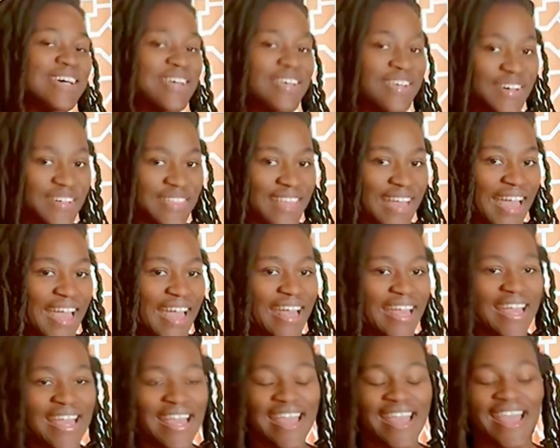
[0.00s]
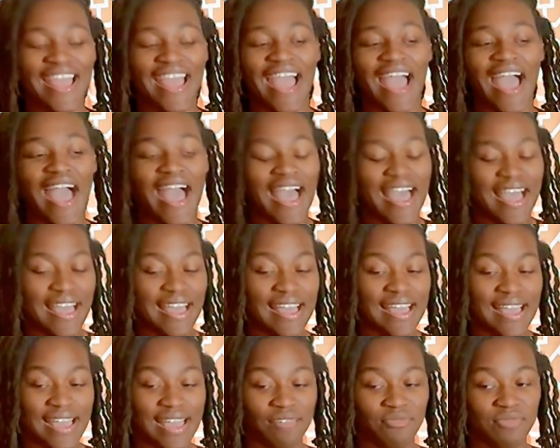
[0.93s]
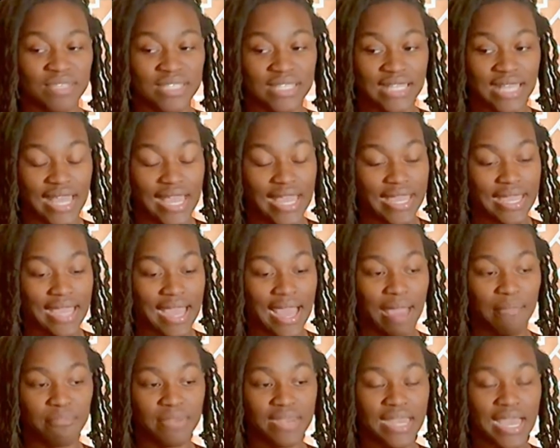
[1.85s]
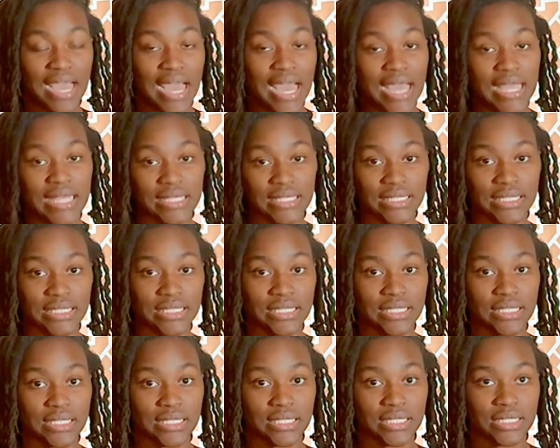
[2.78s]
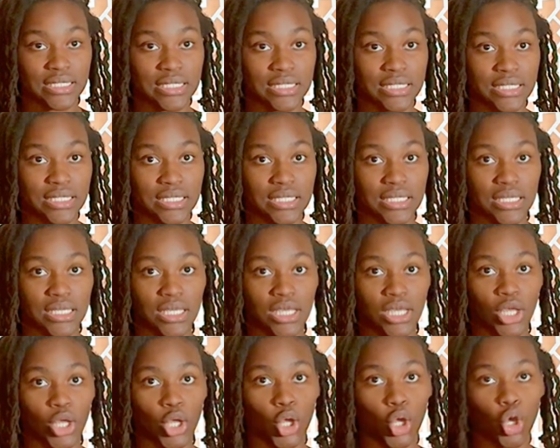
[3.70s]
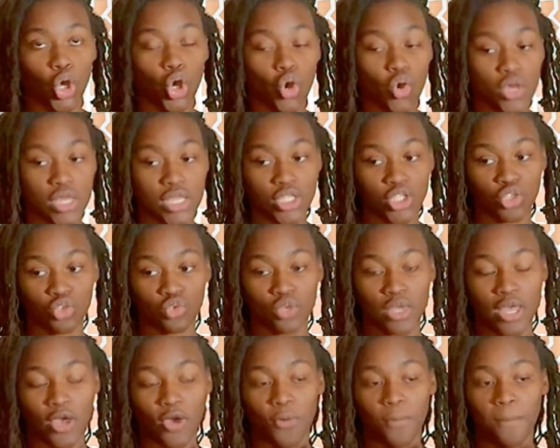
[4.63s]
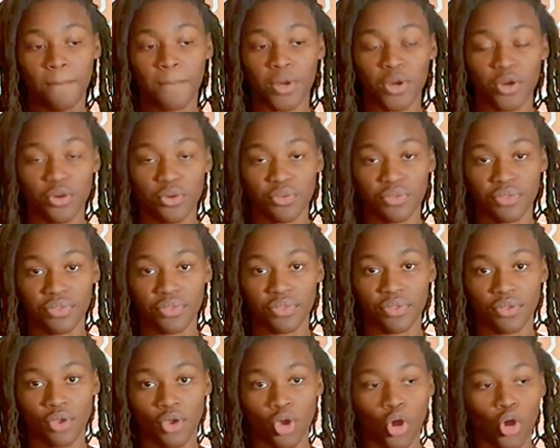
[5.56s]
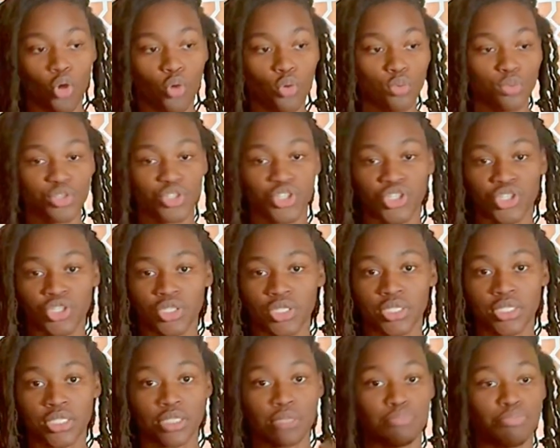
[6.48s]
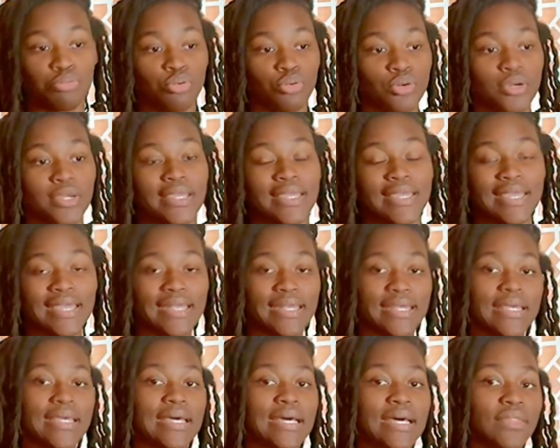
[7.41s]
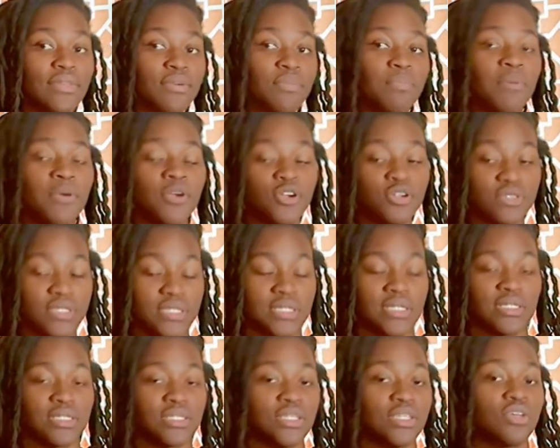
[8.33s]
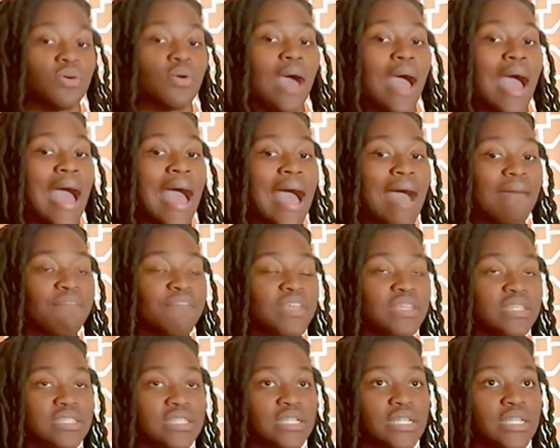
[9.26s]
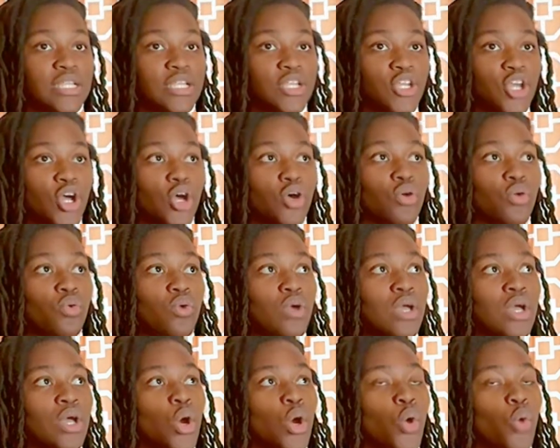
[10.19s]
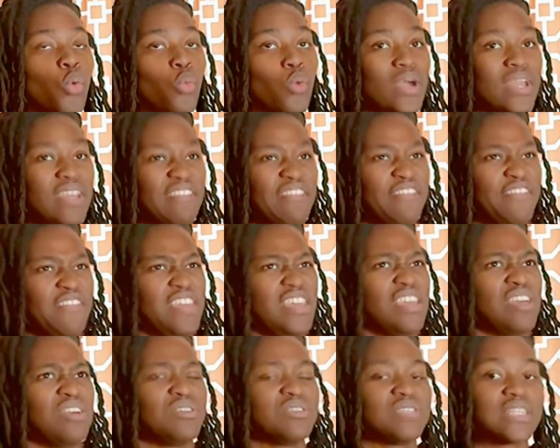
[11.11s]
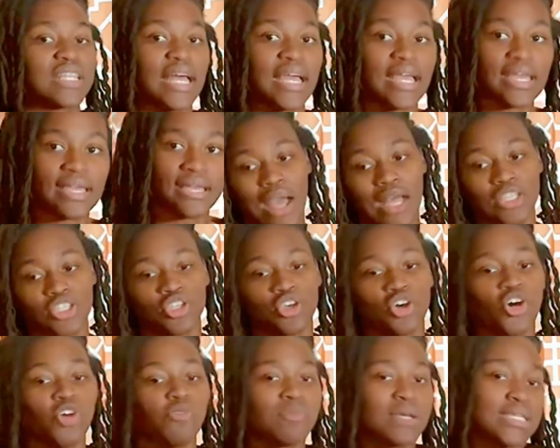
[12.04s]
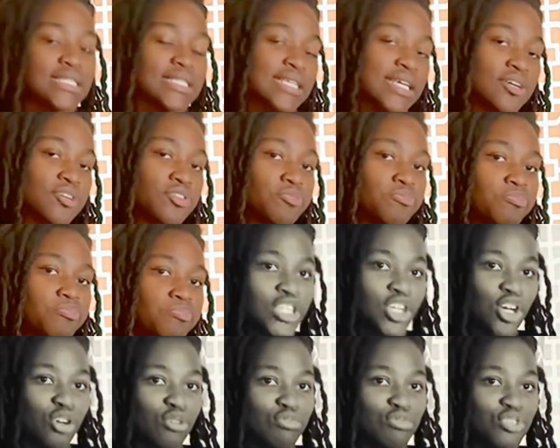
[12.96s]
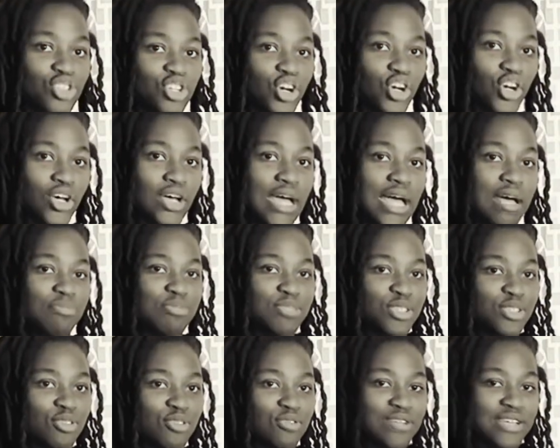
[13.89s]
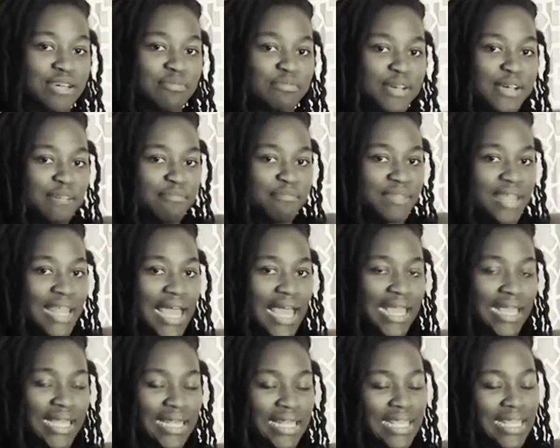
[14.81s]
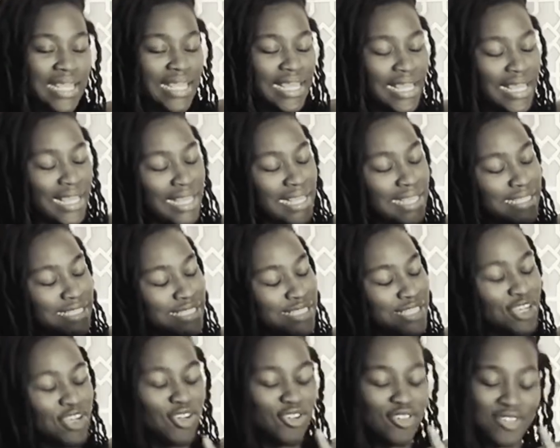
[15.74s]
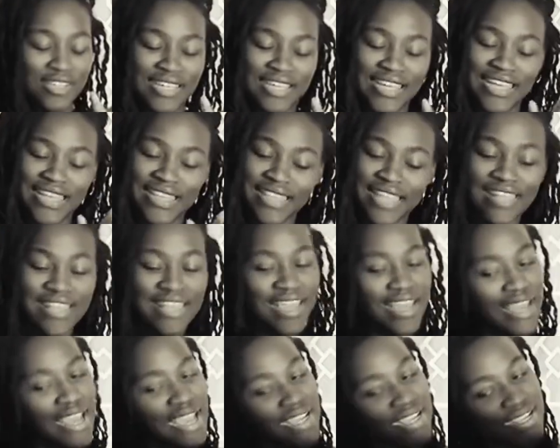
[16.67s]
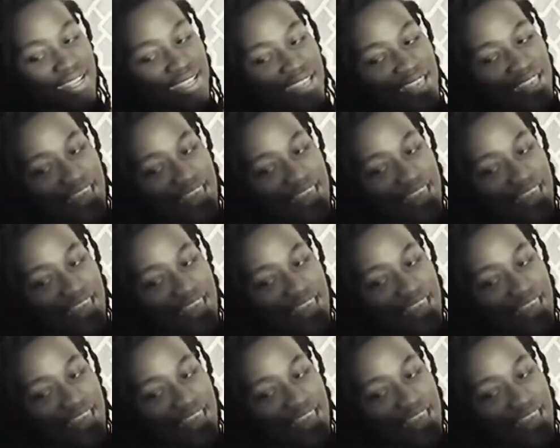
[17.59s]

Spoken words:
y'all that I was like, I'm not going to help birth, coach, support any other person until I physically know what it feels like. I told myself, told y'all I was going to bump like this. Y'all didn't think that I could.